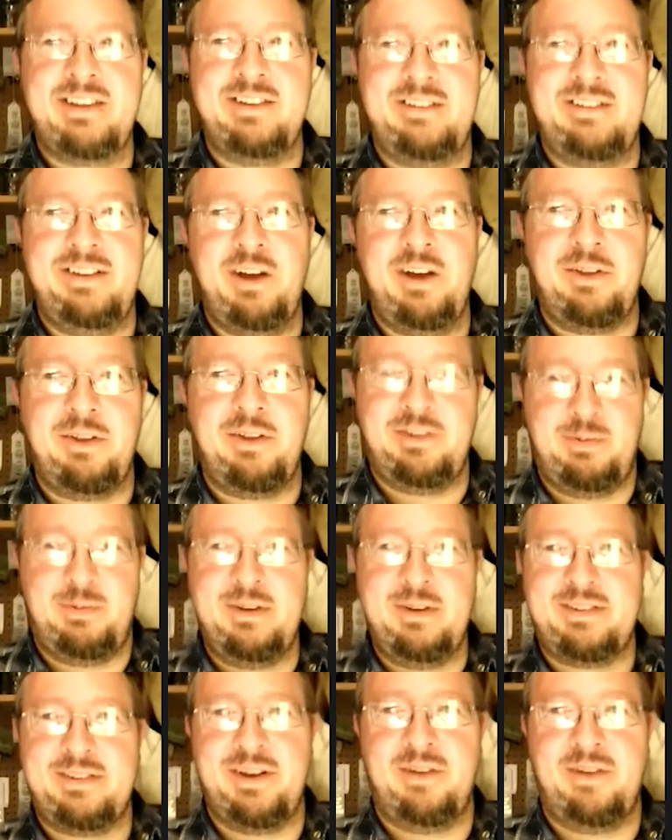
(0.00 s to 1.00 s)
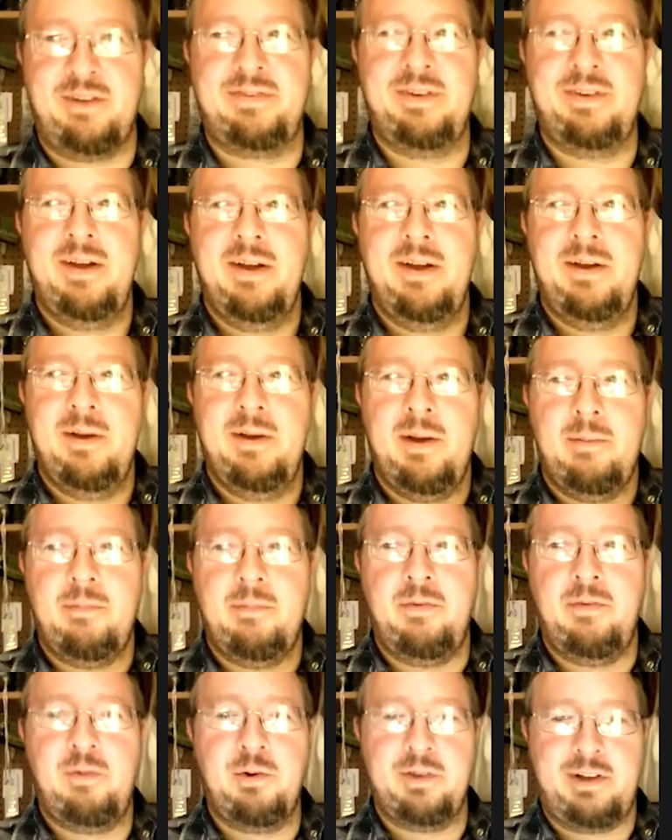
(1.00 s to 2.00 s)
to see all that sweet stuff
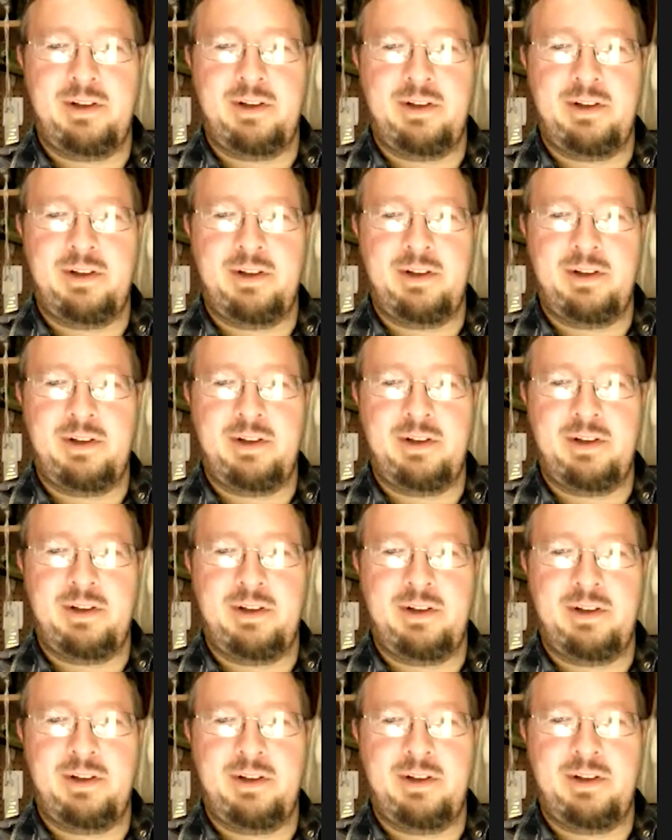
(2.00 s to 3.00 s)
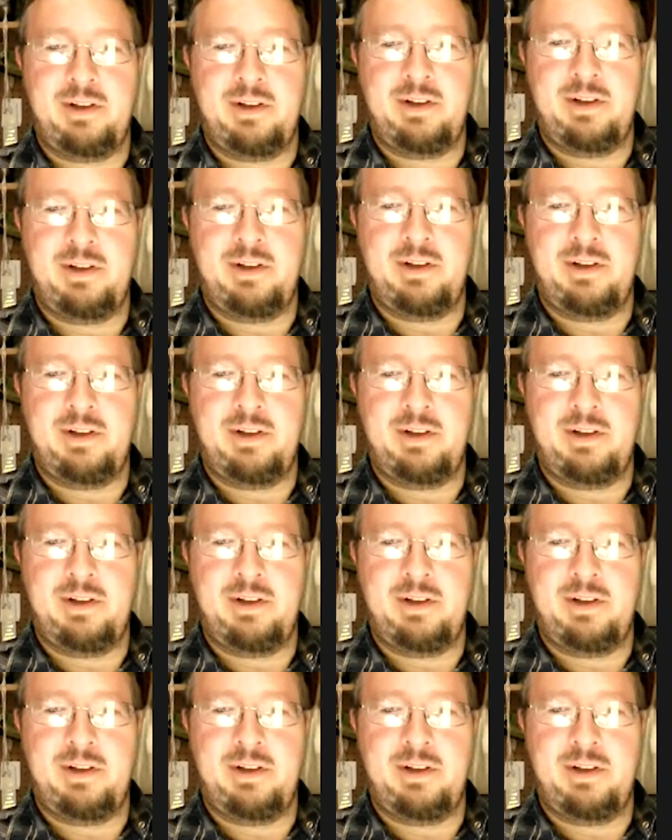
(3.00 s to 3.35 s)
before the class was over. But